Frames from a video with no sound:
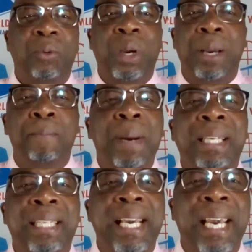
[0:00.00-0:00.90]
We
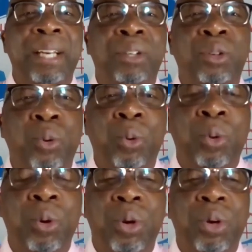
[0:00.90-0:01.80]
meet here
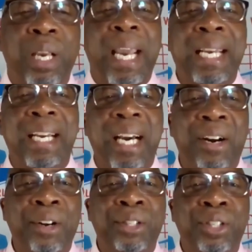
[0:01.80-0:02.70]
to
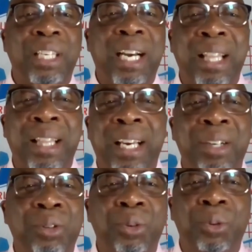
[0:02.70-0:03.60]
encourage each
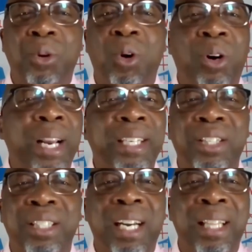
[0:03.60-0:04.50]
other, to correct
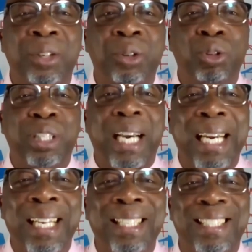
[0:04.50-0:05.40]
each other, to
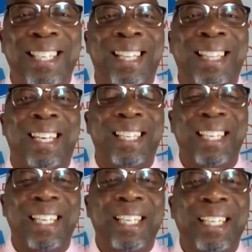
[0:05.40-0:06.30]
challenge each other,
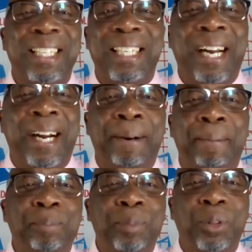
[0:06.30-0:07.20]

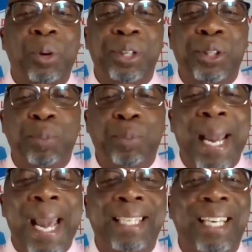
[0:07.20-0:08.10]
to
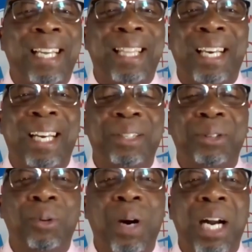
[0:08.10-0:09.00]
inspire each other,
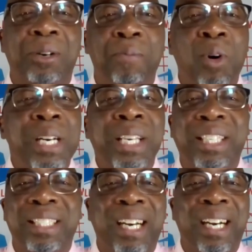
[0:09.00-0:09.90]
to
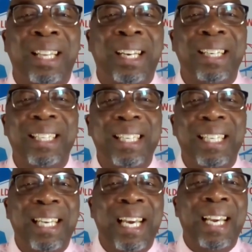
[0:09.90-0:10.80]
admonish each other
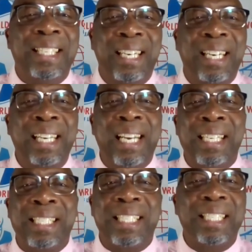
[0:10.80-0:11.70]
as
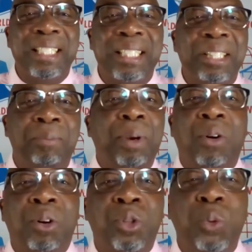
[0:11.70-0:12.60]
leaders,
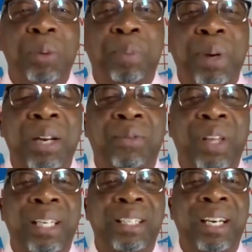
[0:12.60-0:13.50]
because we believe
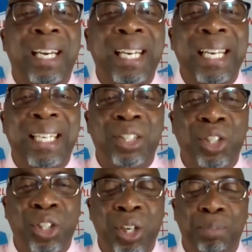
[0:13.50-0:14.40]
that
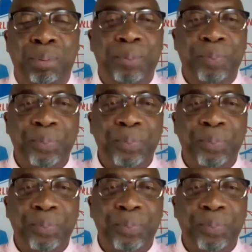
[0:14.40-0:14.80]
leadership,